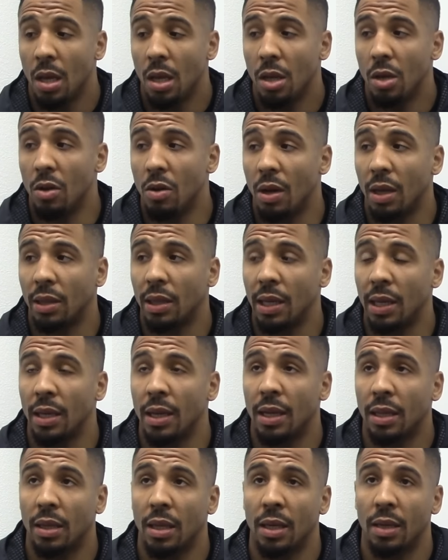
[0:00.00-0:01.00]
you know, I think,
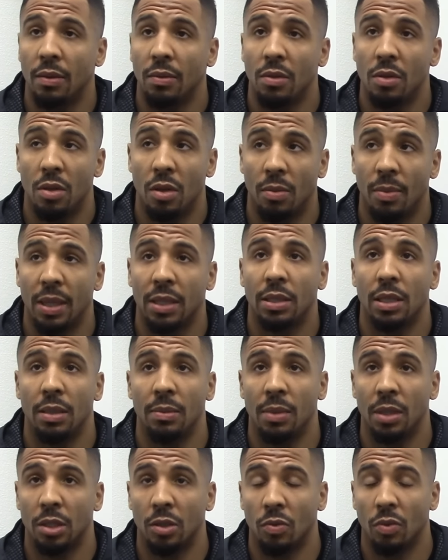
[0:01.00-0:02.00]
I think you know, my
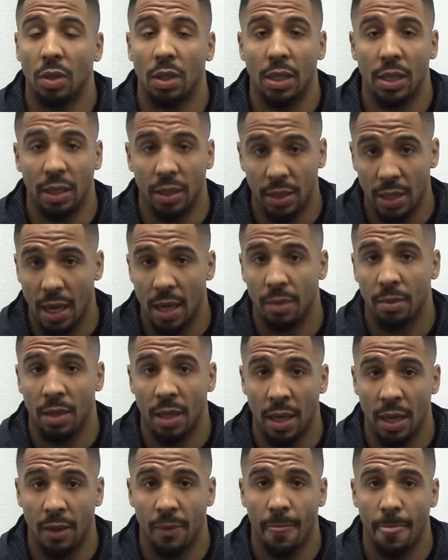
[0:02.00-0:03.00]
team does a really good job of
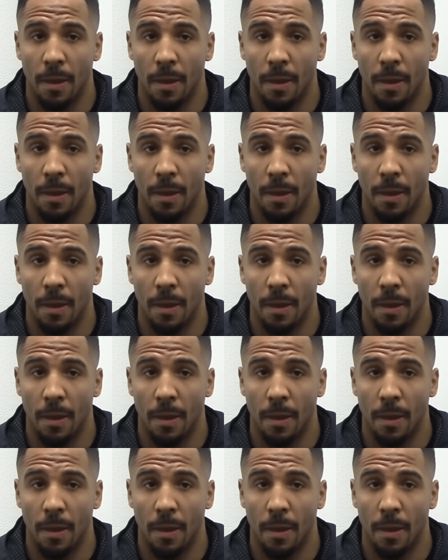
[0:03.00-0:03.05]
that.